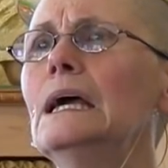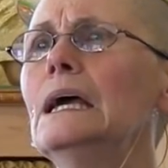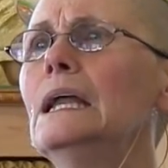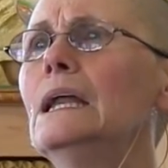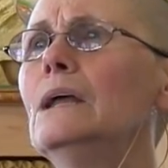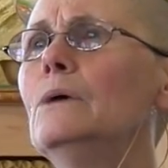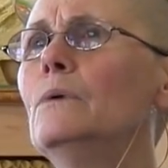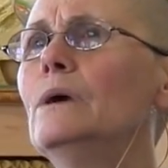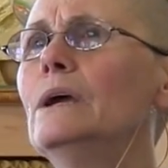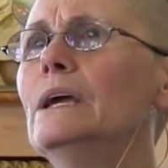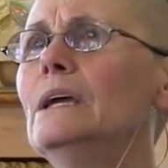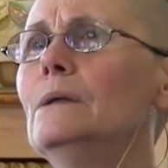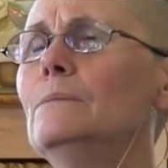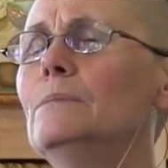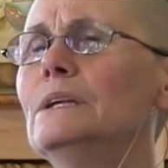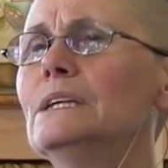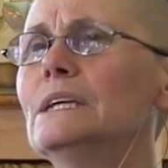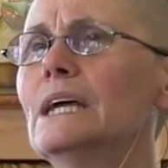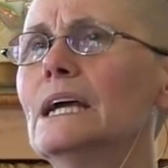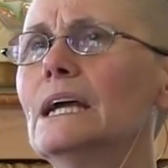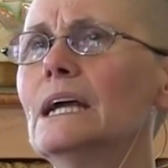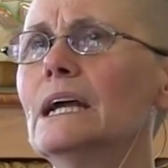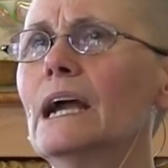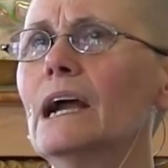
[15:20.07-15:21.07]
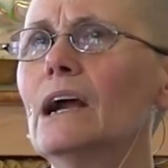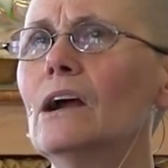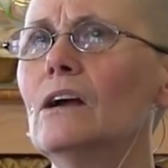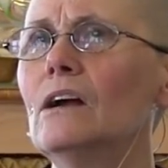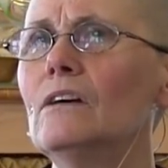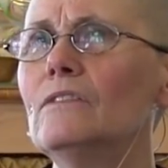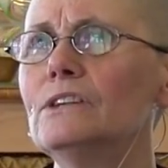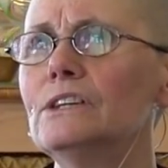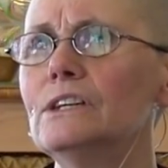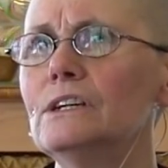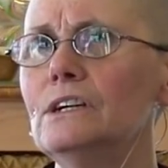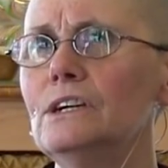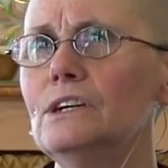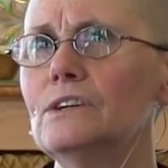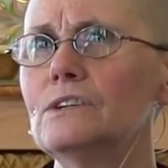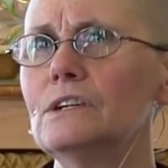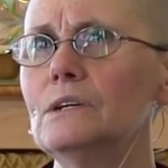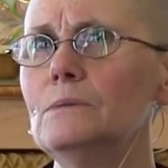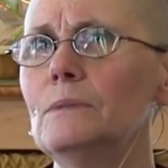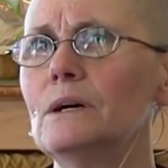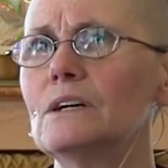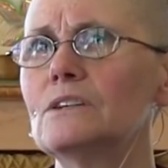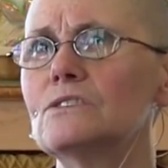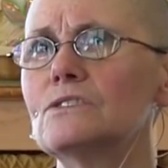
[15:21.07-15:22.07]
Anyway, he'd been taken care of at the
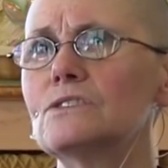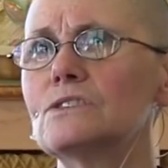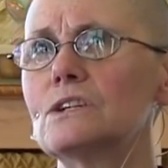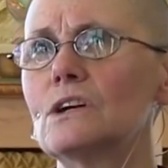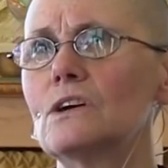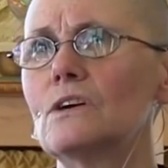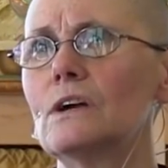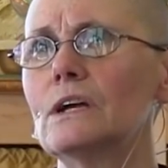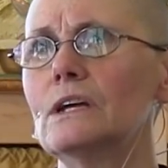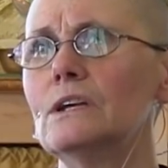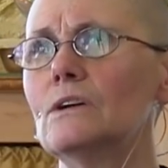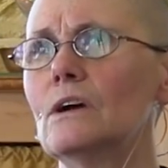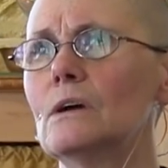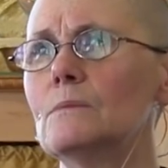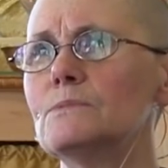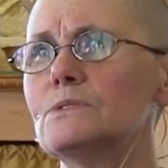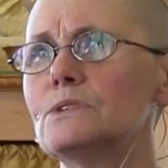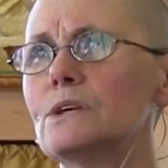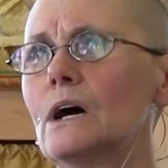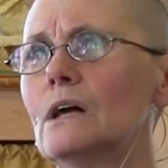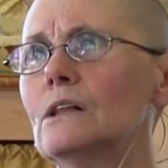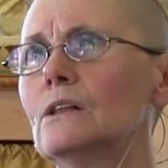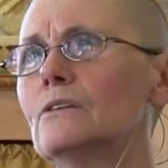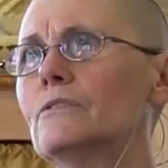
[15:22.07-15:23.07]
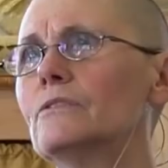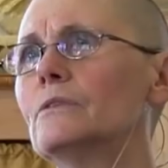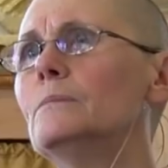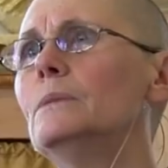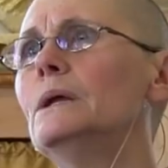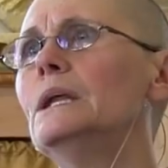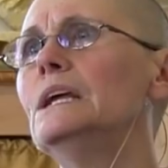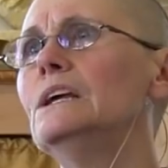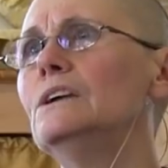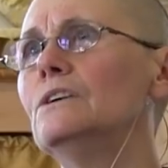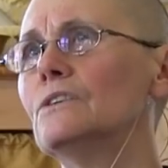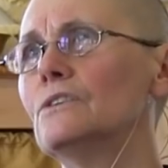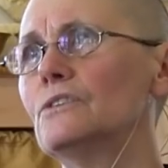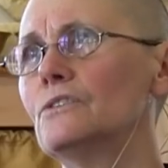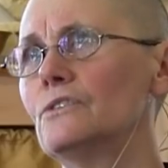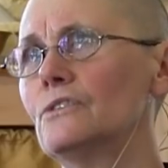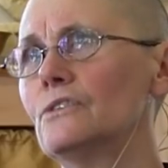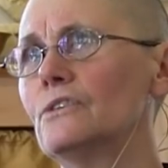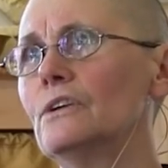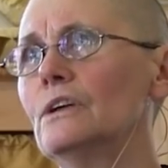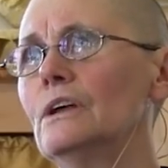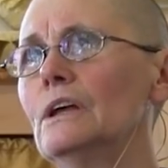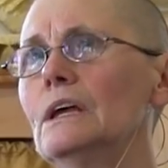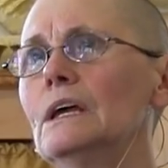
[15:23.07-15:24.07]
Kirti Monastery in Dharamsala for many
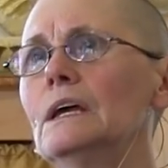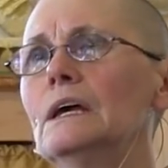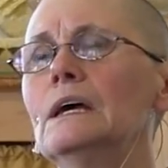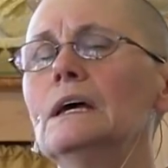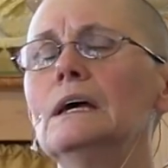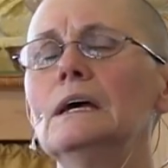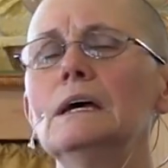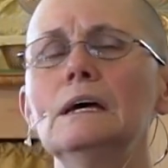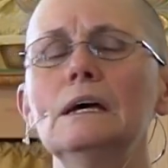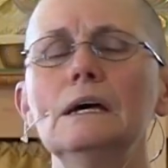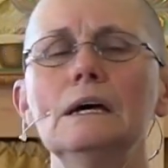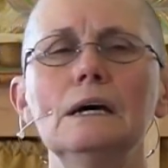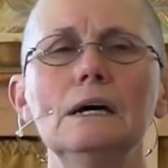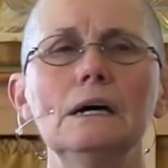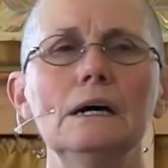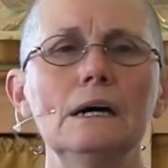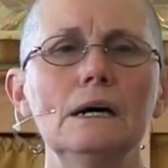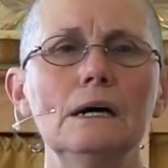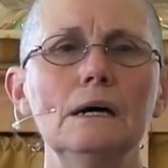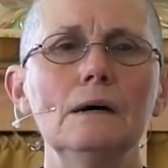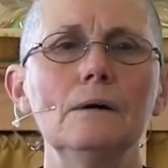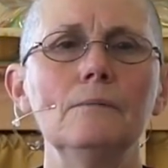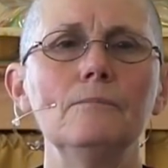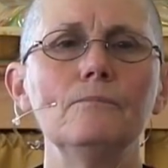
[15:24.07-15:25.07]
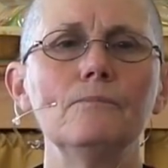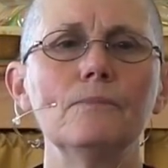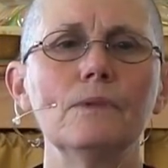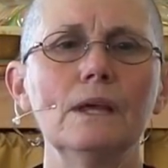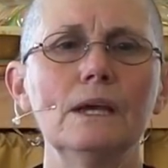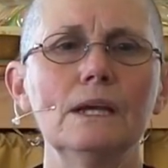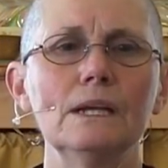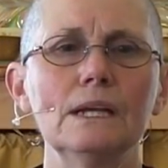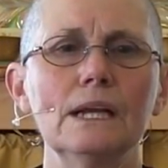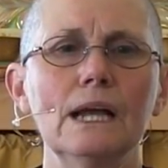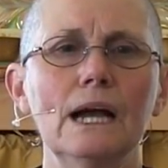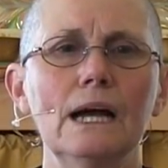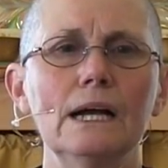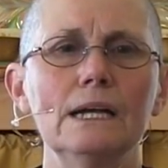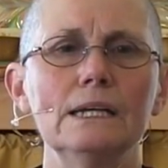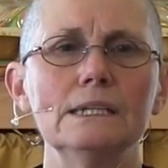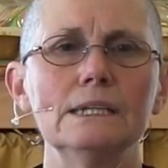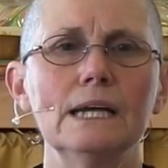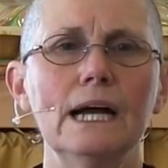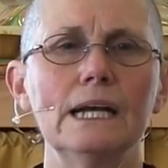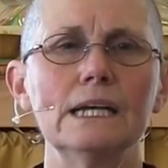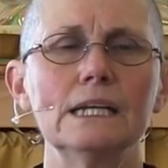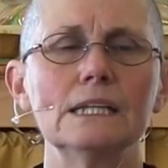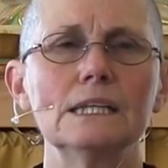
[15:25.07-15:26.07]
years um, and died
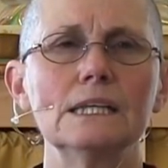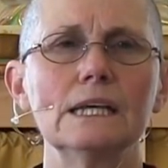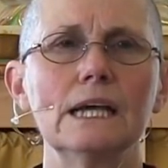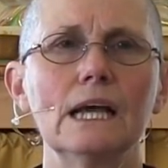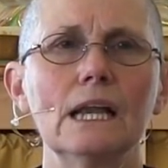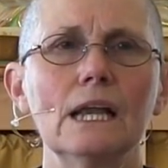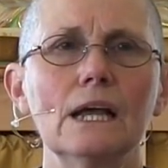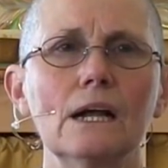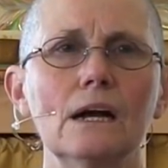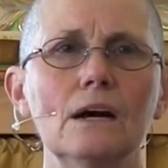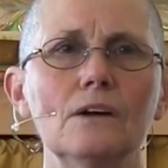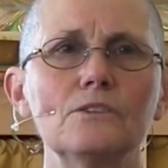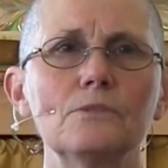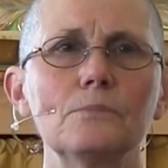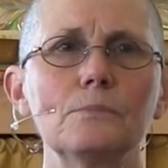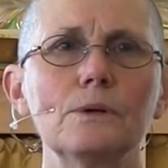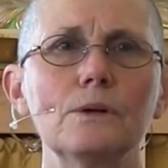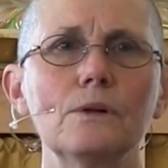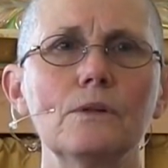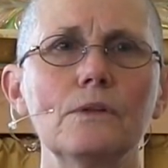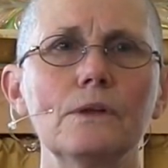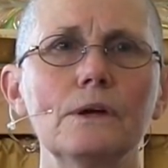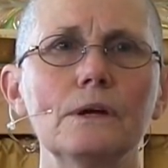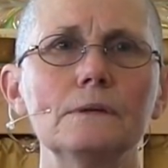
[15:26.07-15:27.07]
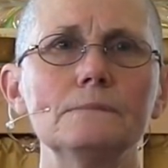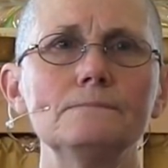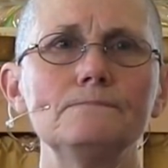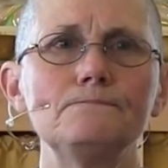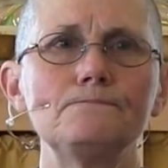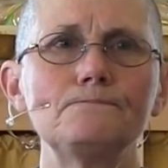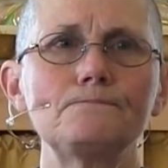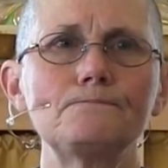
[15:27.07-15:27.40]
at the Delek hospital there.